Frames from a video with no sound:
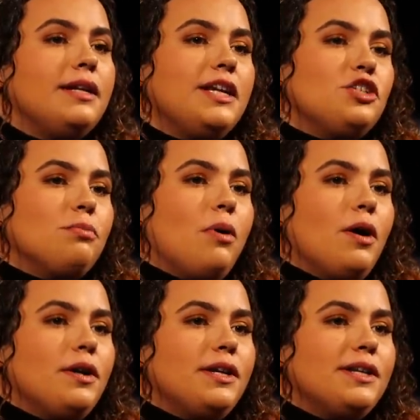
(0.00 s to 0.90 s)
A nature
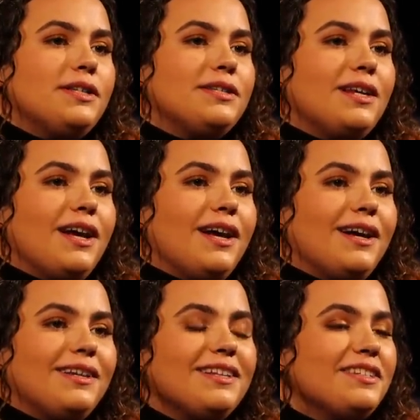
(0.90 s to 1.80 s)
party is,
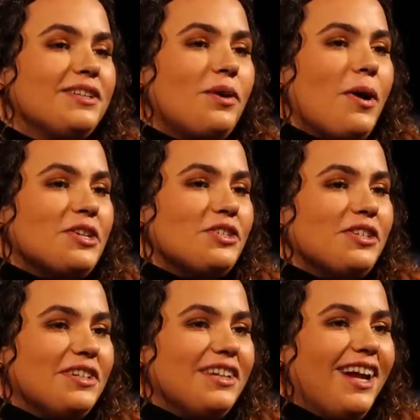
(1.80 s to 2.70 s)
that's a good
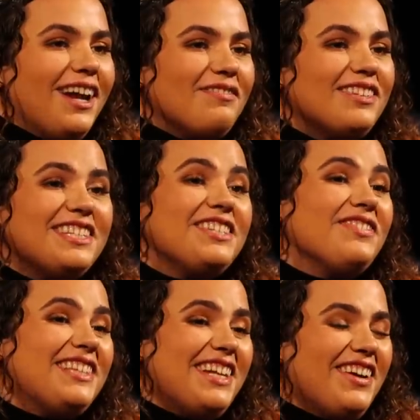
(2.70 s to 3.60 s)
question. this is
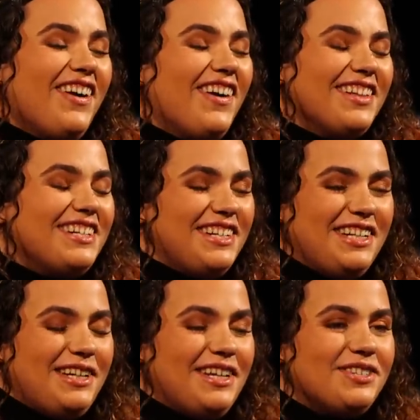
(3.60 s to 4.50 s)
what they call it
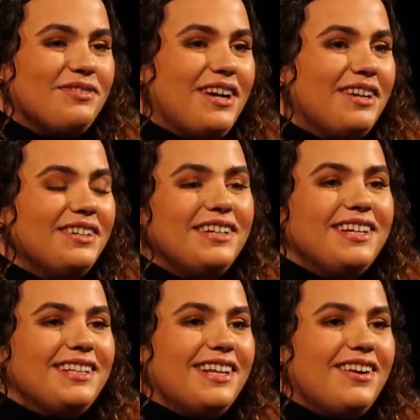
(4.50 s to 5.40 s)
in Israel.
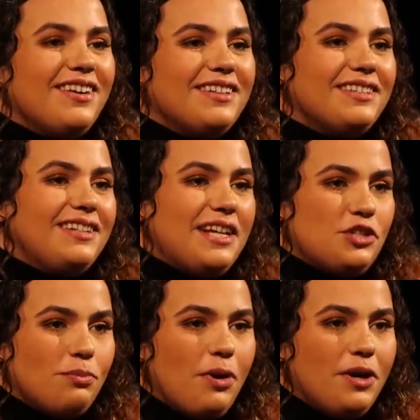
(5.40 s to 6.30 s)
Mm-hmm. They call it the
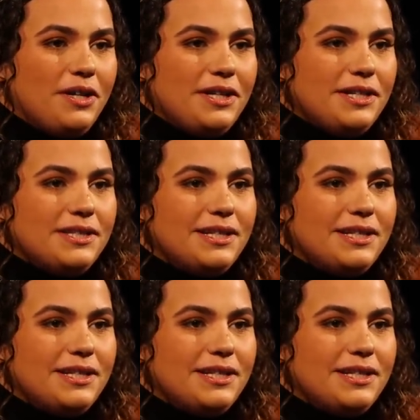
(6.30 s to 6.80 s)
nature parties.